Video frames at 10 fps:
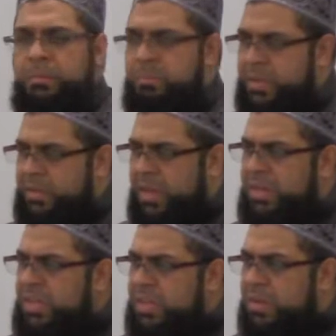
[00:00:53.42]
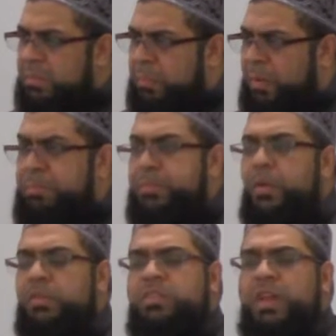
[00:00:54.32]
Be ready, prep
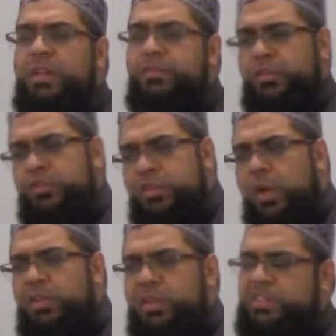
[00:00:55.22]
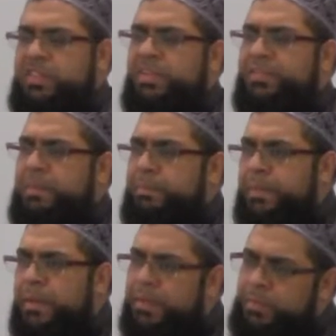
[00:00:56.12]
yourself, doll yourself
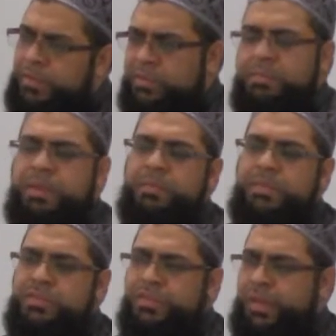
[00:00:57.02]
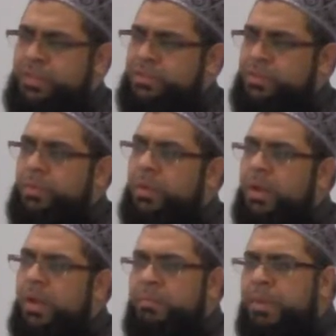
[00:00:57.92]
up, because I'm coming to fetch you.
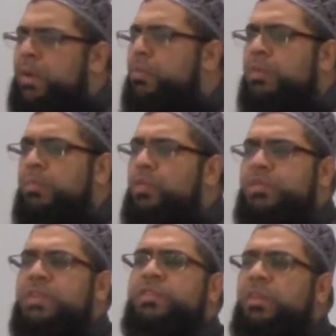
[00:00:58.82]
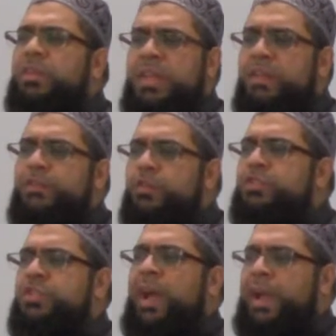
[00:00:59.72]
Malakul Maut does not give
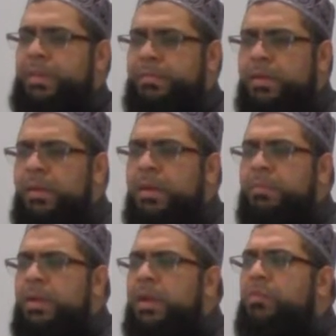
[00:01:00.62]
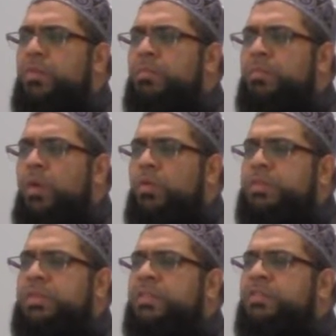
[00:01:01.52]
you time. Malakul
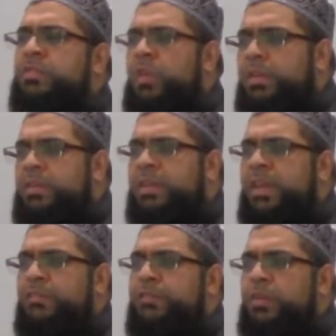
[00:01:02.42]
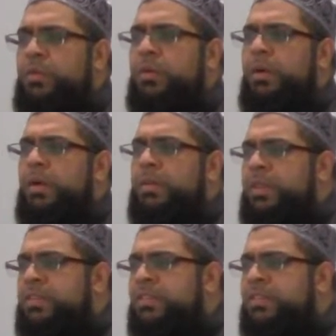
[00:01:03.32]
Maut does not give you that